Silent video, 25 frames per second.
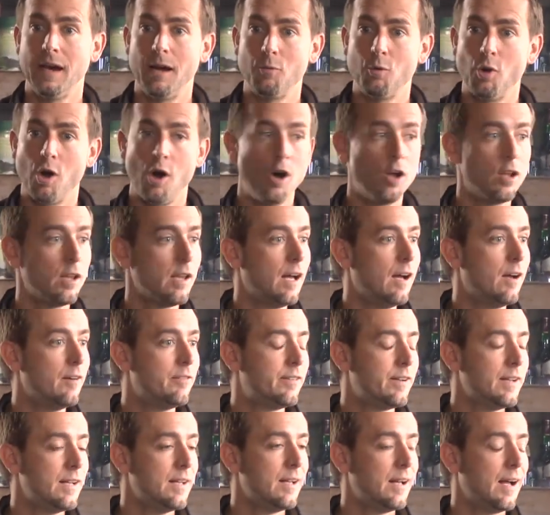role
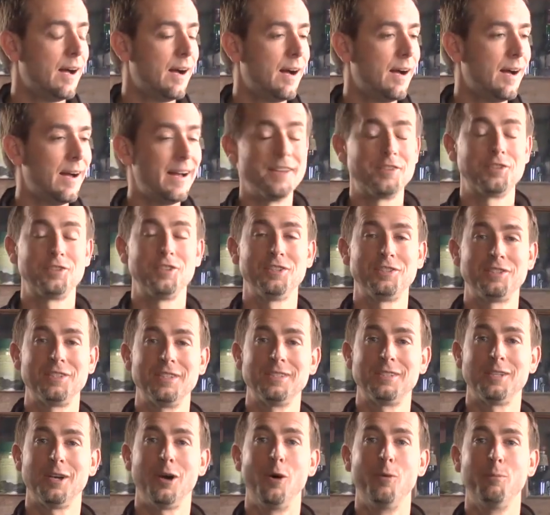of
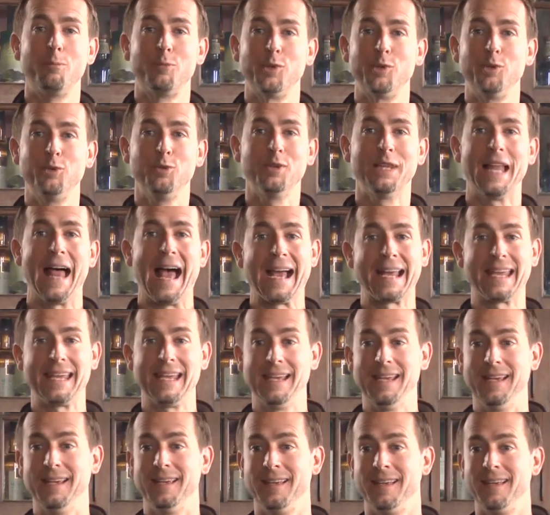assistant homebrew
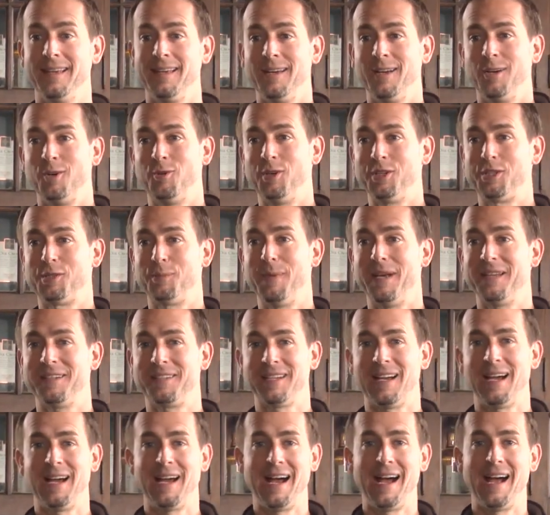lackey, which
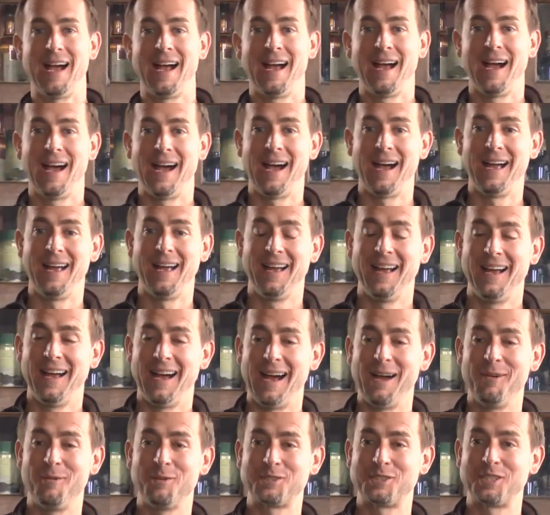meant
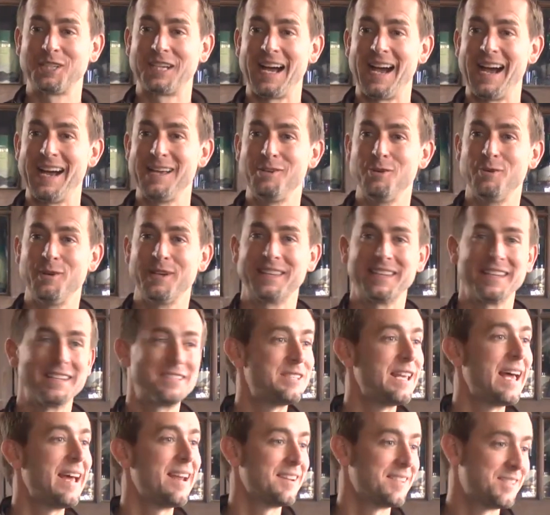I was the guy doing the
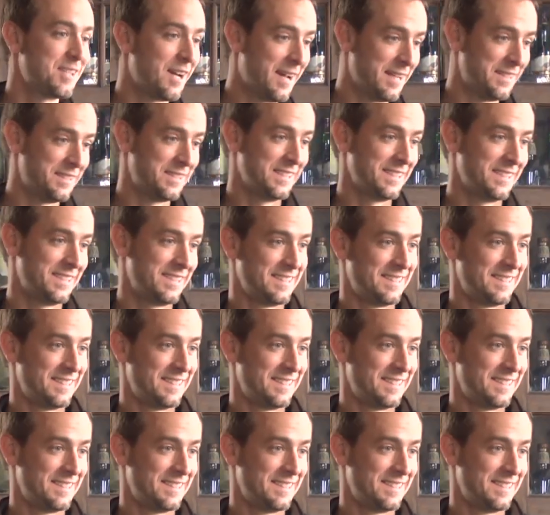sanitizing.